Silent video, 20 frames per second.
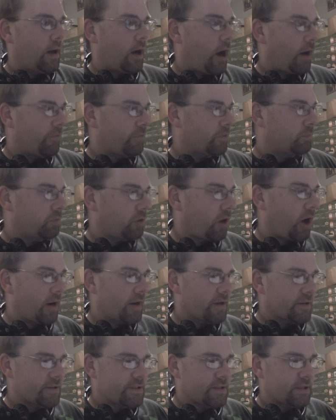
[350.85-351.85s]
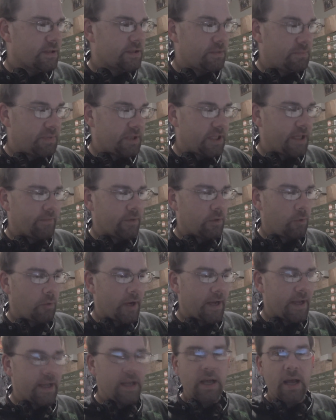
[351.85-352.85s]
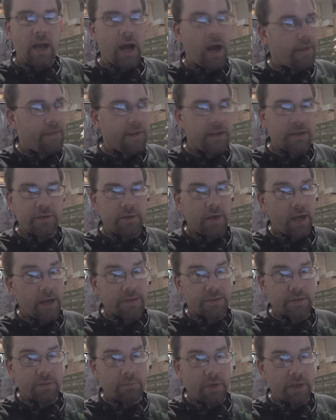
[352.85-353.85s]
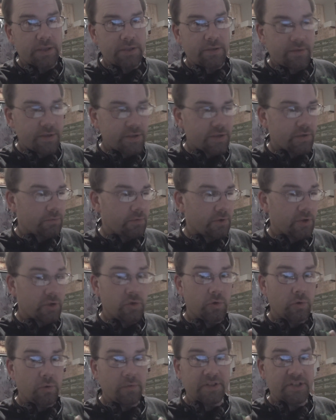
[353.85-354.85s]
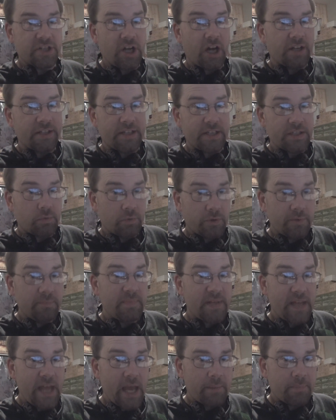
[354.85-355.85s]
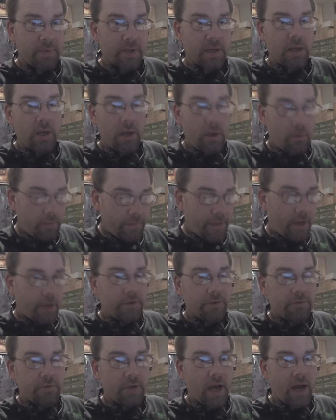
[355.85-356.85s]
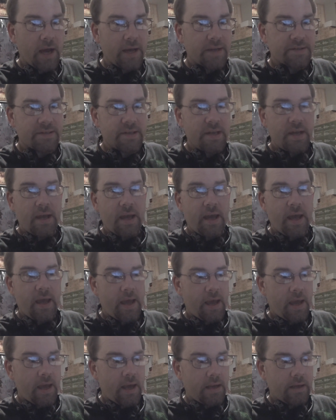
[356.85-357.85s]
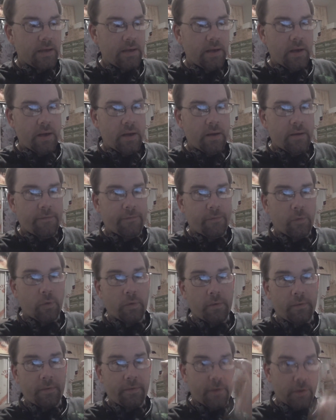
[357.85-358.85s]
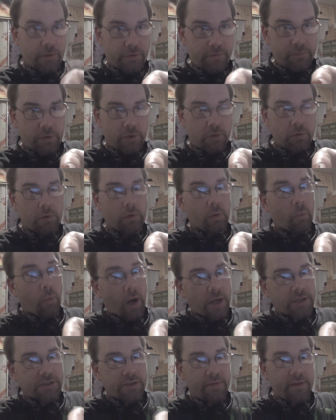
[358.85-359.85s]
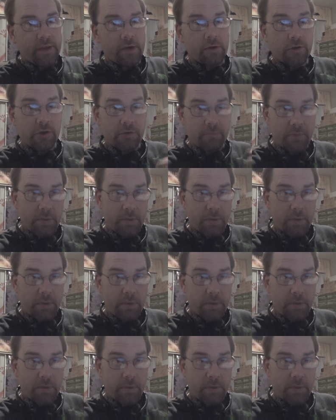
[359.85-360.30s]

offered products to be given away, I thank you guys so much. This is really cool. This contest wouldn't be epic without you guys. And for those of you who are watching that are going